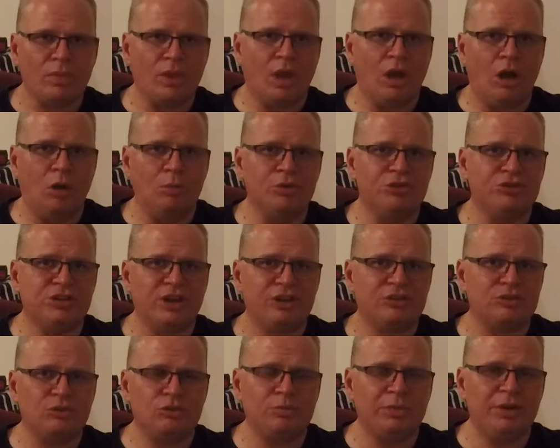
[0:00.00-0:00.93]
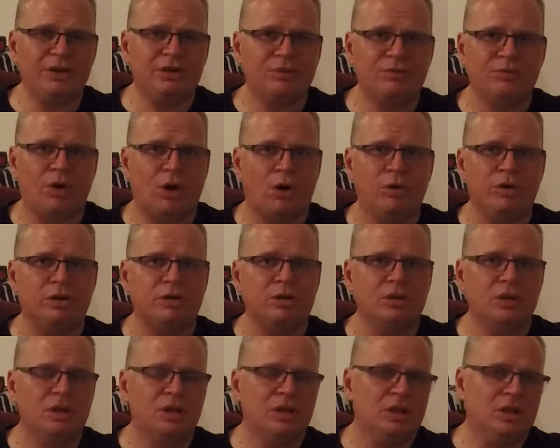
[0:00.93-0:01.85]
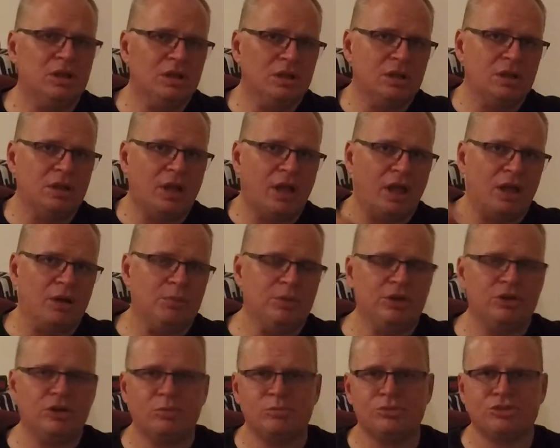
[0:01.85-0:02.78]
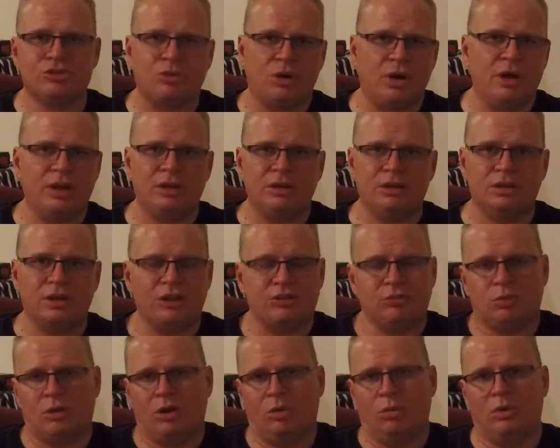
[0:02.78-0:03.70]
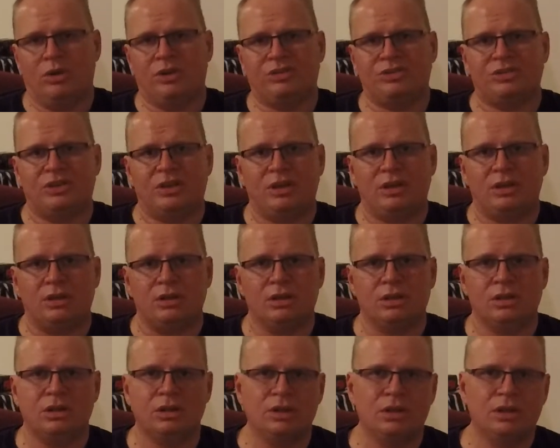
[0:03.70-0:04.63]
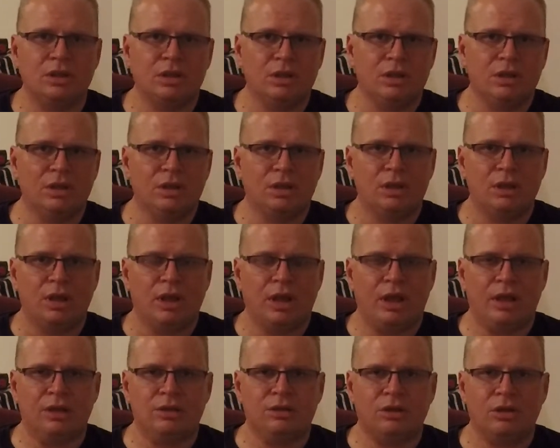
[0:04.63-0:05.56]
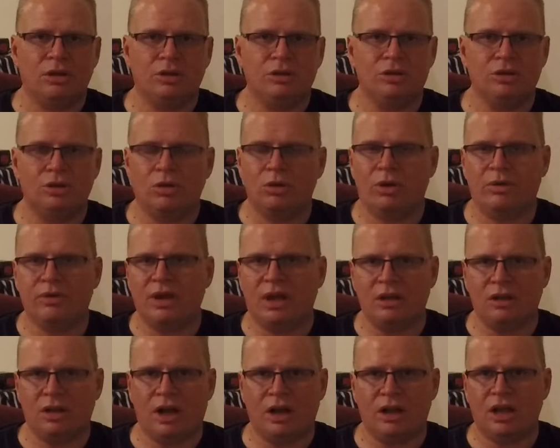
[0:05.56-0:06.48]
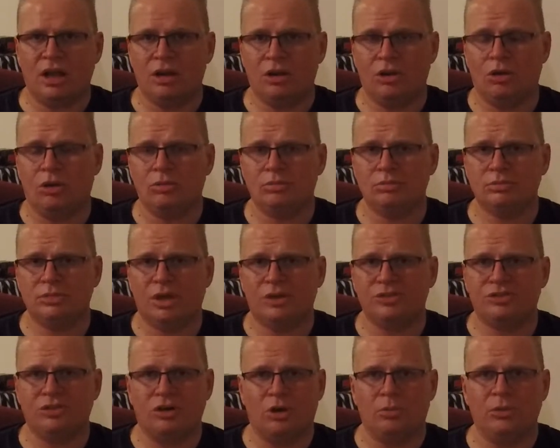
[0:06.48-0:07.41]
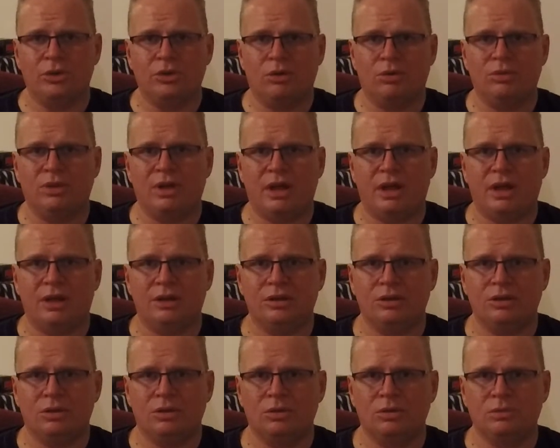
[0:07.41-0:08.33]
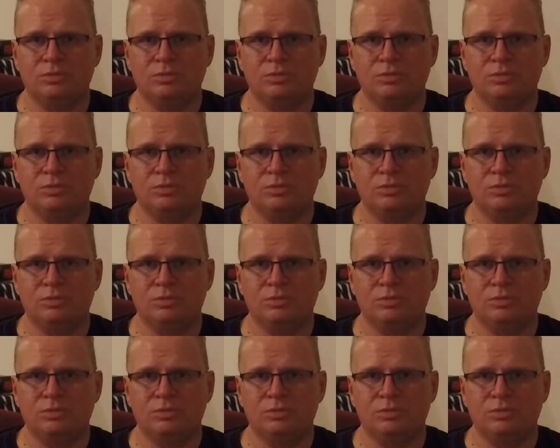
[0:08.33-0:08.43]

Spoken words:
homosexuals be converted and become straight. That's what I want to see. And, I got a sermon on that, you know.